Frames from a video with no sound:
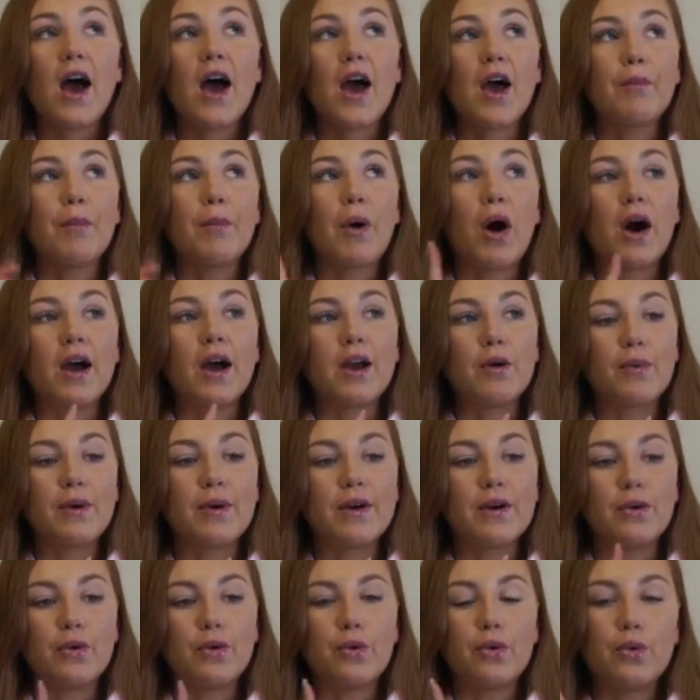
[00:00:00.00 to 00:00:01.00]
um, I
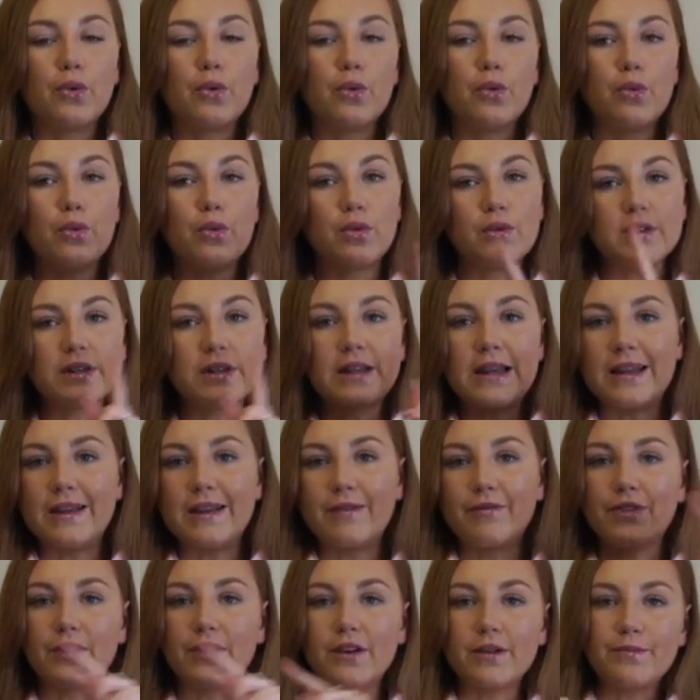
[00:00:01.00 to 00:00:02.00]
will
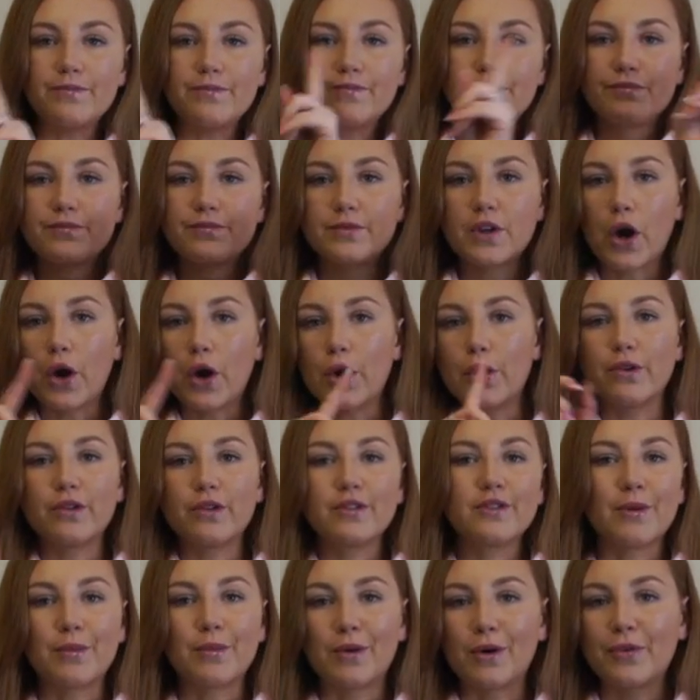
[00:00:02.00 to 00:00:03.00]
leave the code
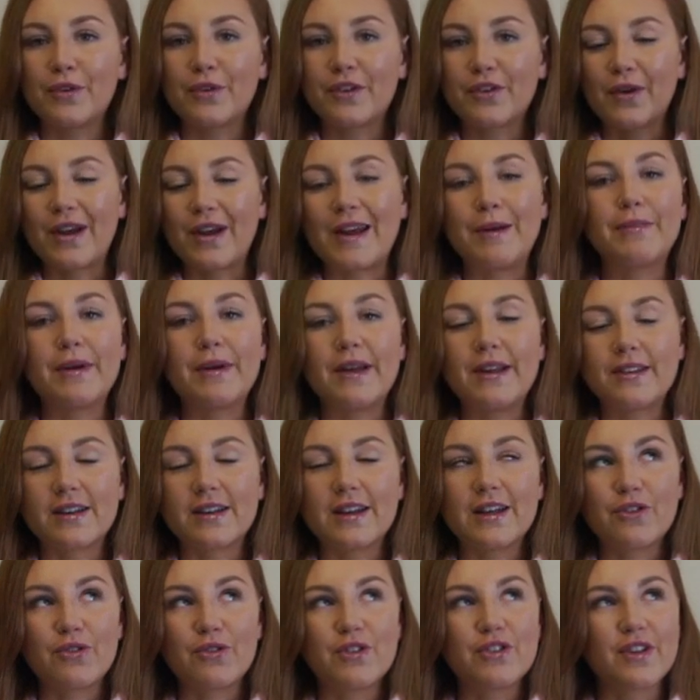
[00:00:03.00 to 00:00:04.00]
somewhere on the screen but it's
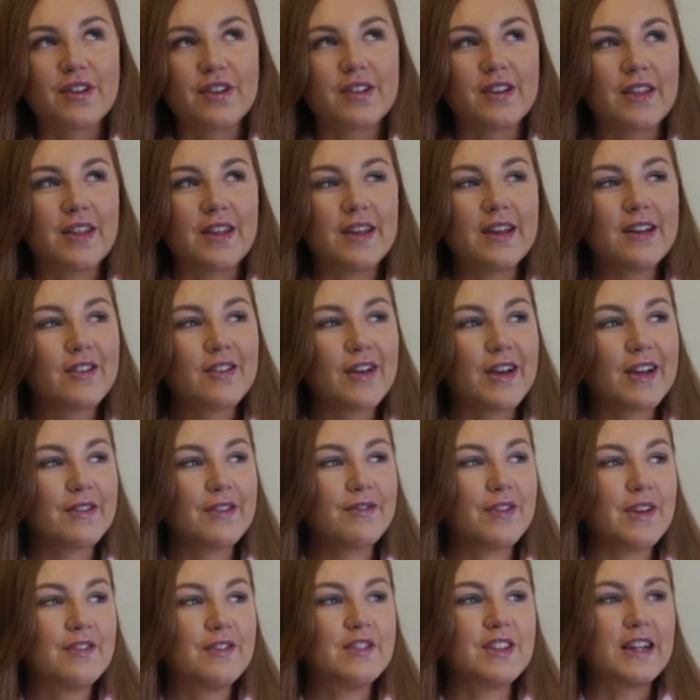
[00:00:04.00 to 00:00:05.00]
literally just I think it's like
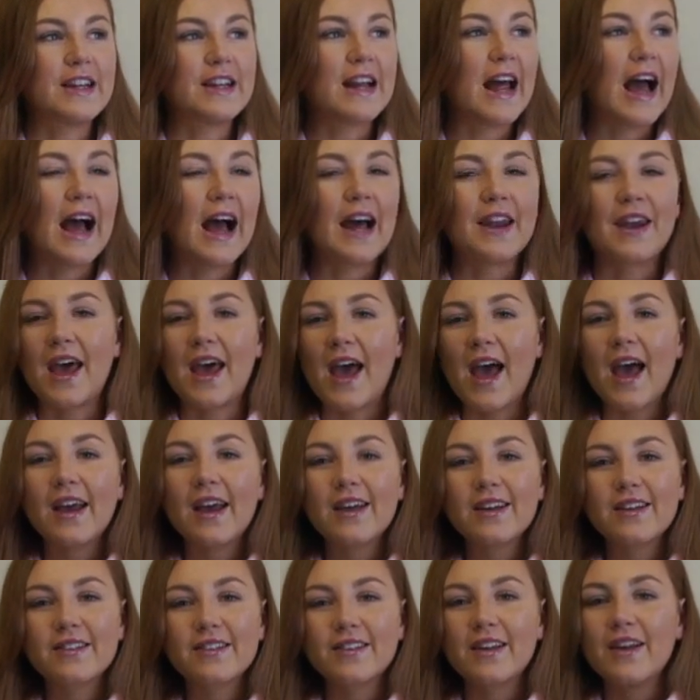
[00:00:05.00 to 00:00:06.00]
15 Han
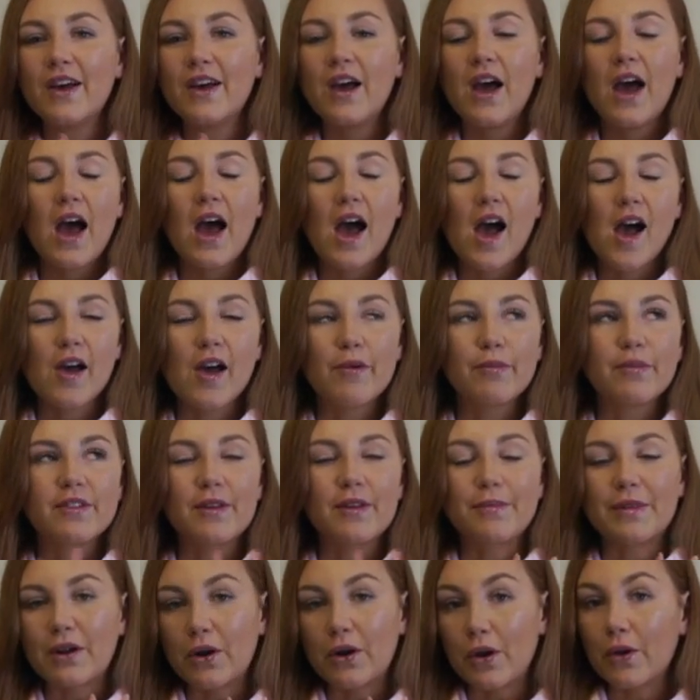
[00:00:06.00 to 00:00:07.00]
X um,
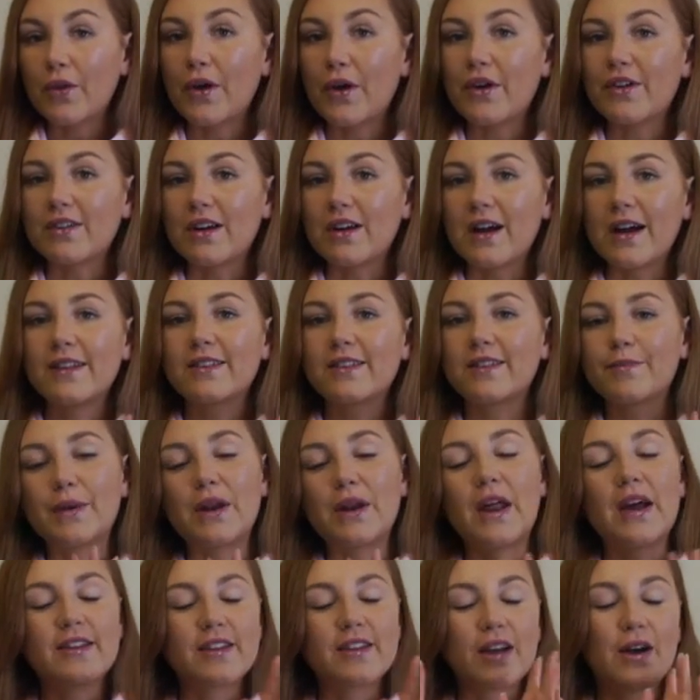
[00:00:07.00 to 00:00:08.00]
something along those lines
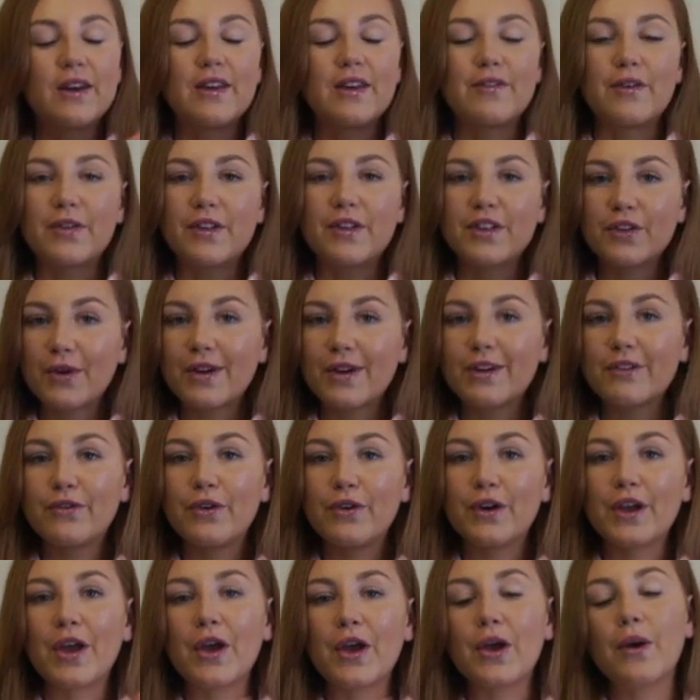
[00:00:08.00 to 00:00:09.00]
but like I said I'll leave it on the screen
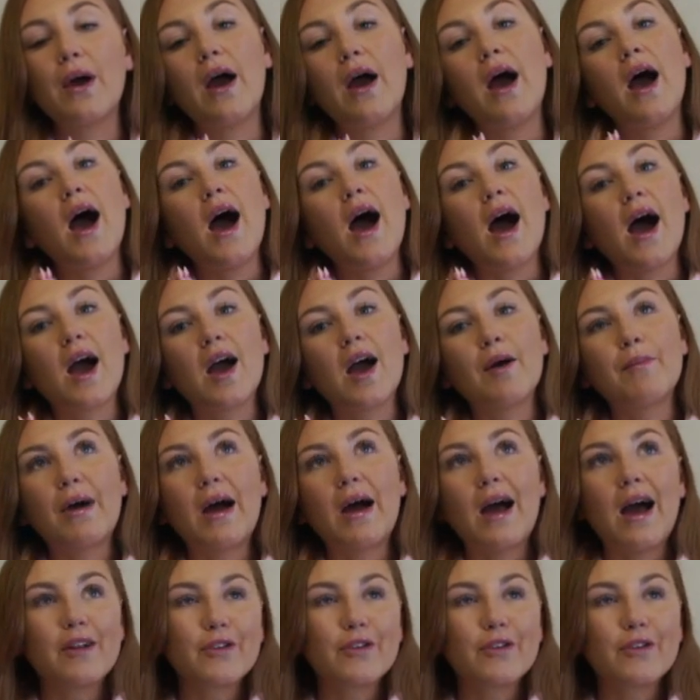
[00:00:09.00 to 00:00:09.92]
for you um,